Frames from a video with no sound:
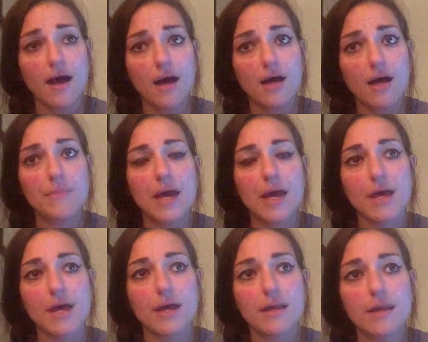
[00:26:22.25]

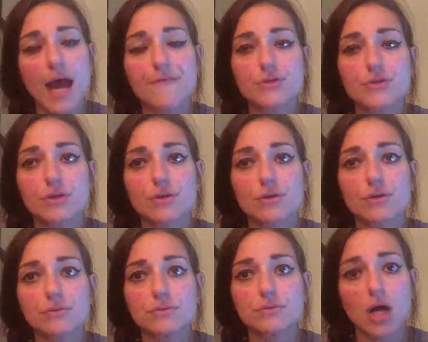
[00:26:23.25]
And then
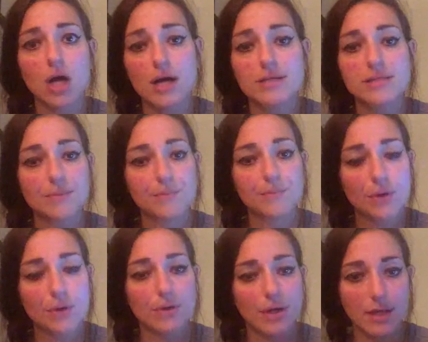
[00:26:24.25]
after costs and
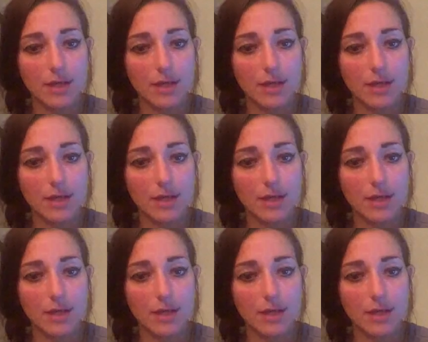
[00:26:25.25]
for